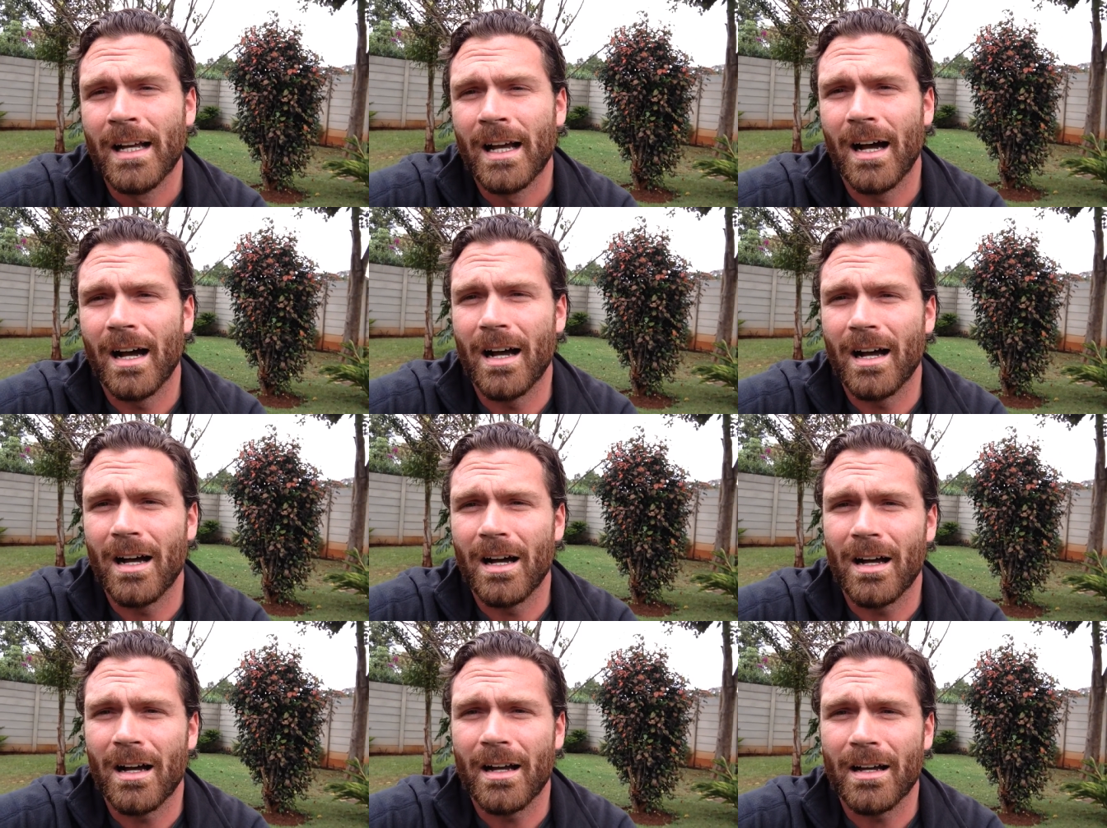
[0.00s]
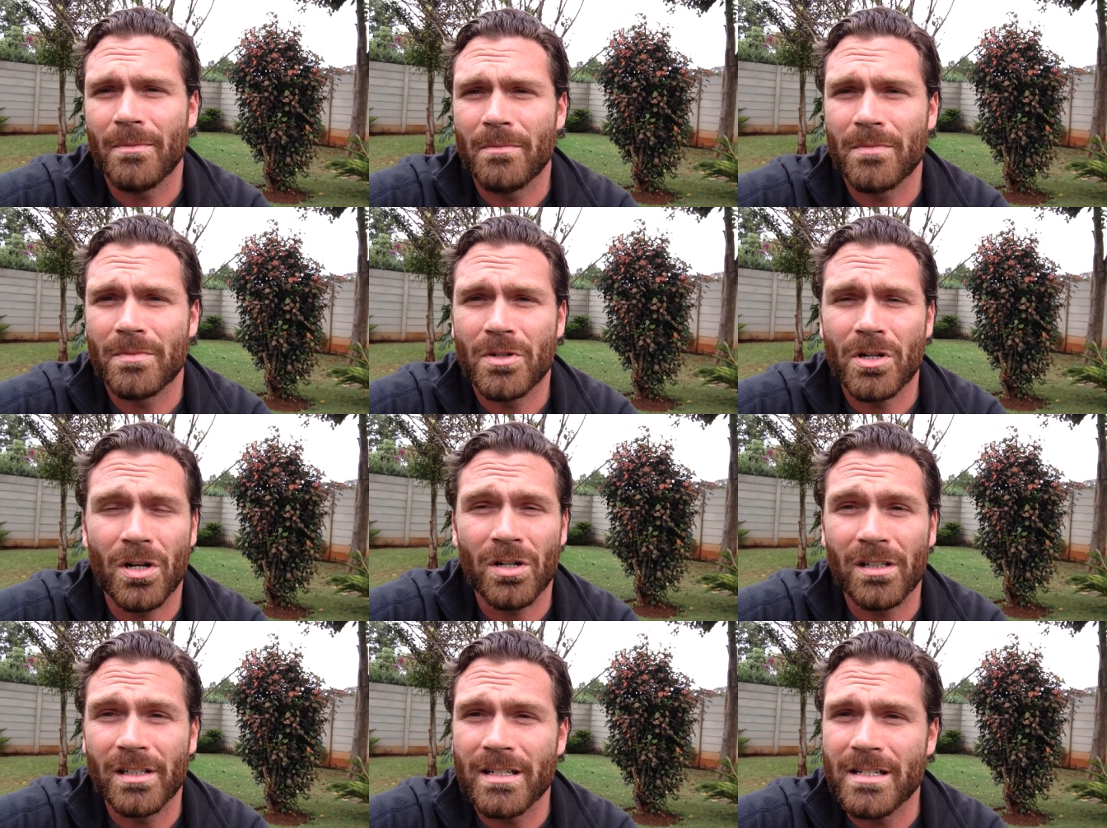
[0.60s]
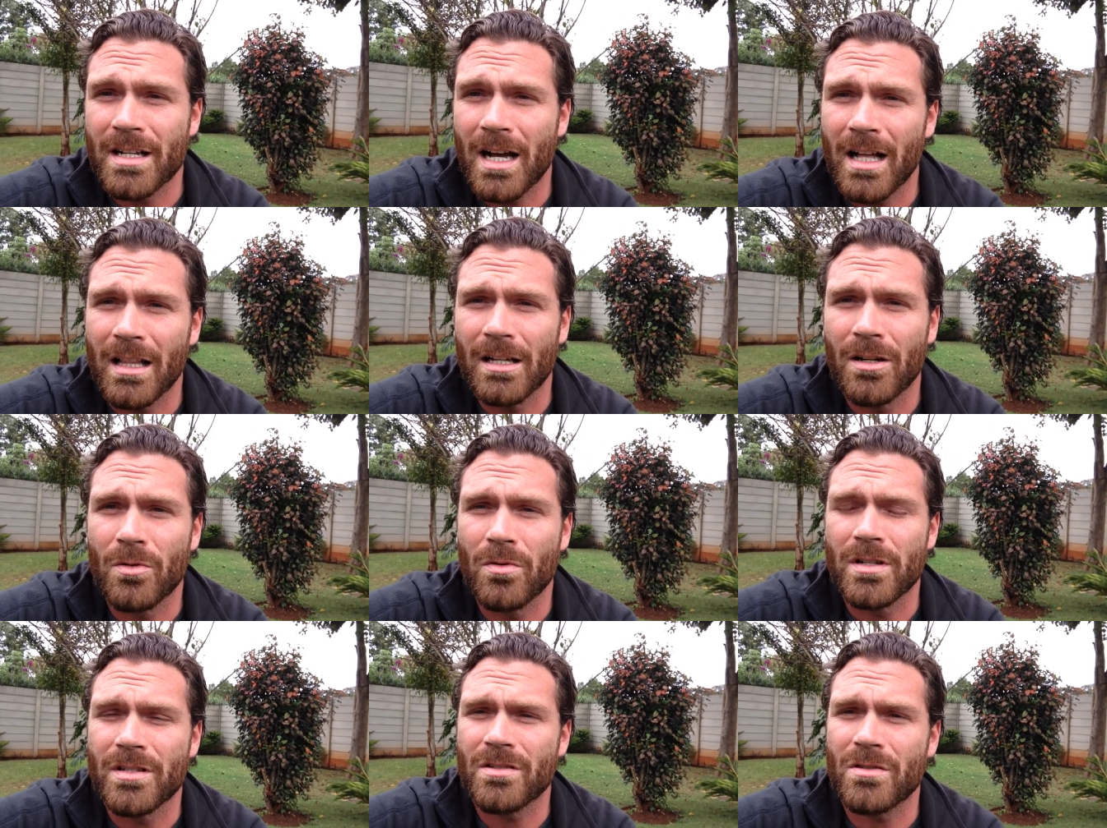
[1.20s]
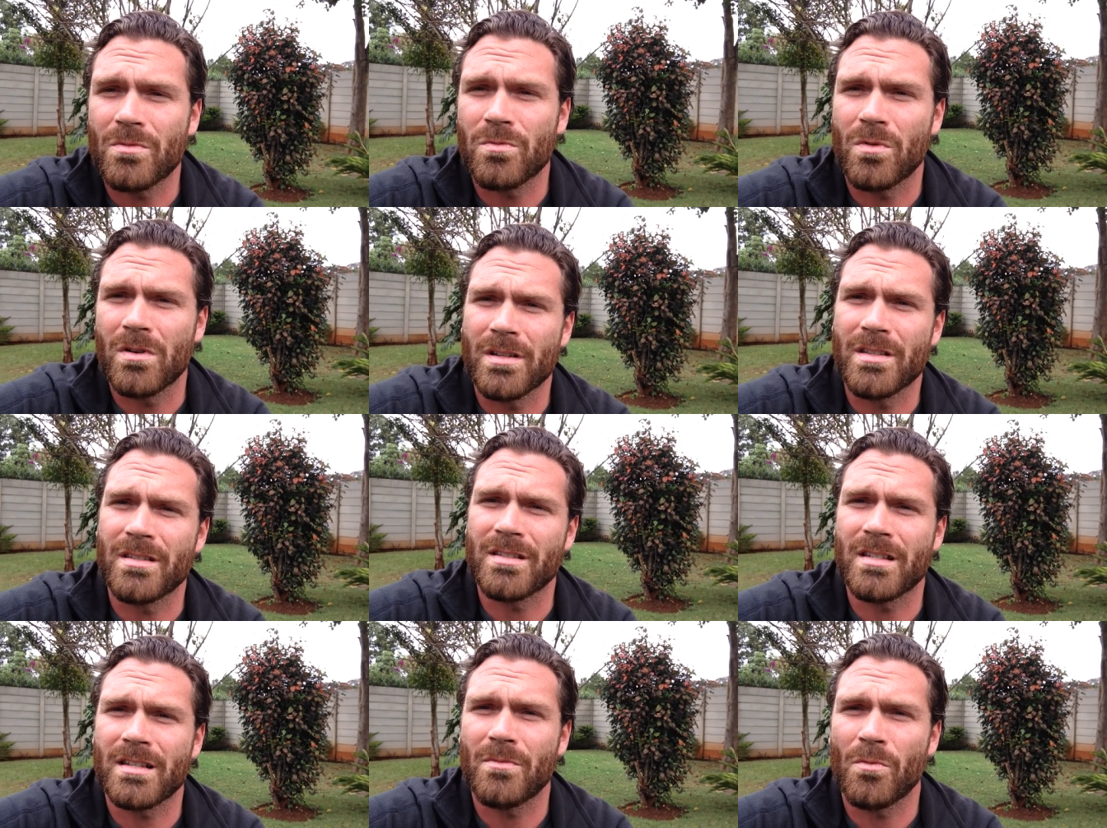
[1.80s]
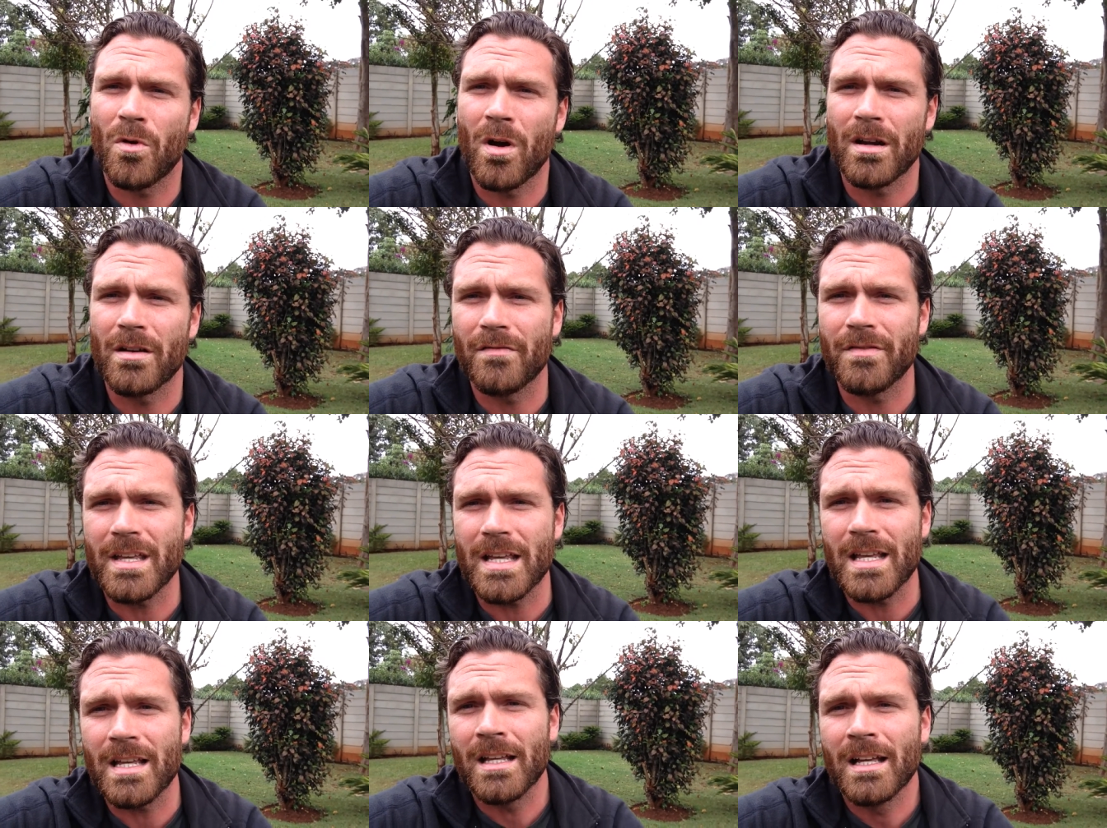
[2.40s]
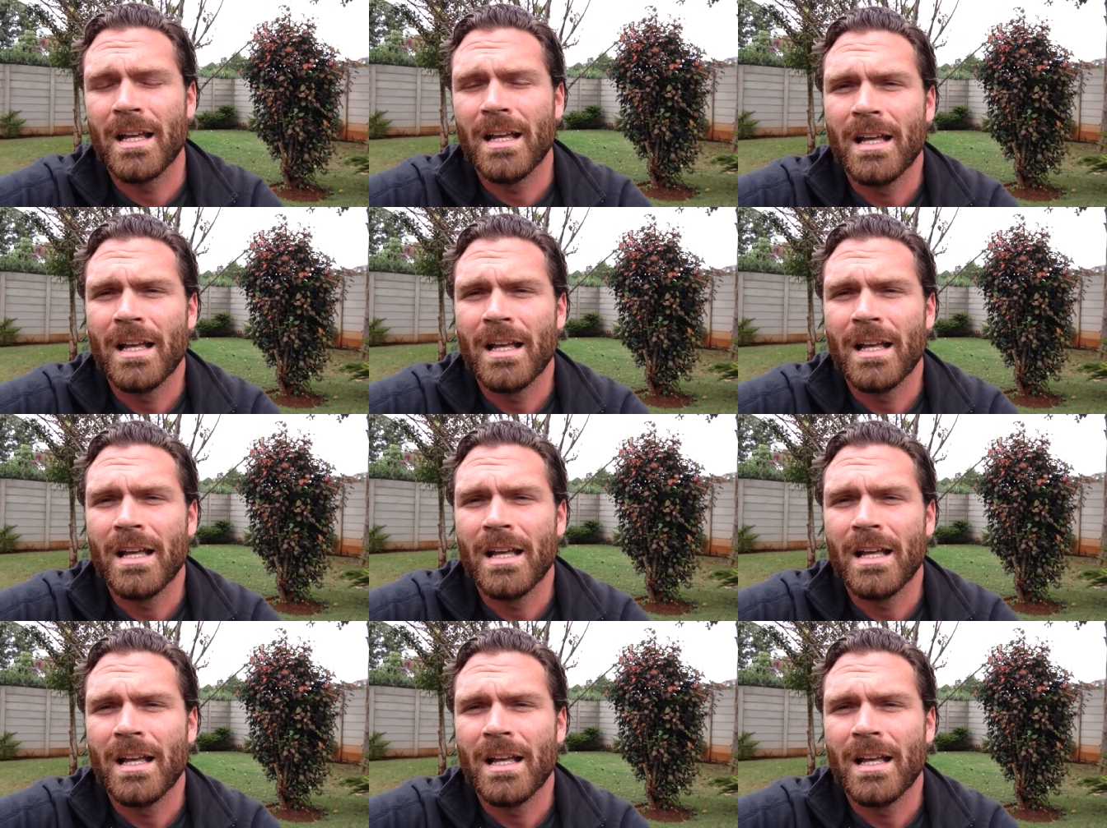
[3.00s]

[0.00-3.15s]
Uh, Colonel Ndala was, was one of the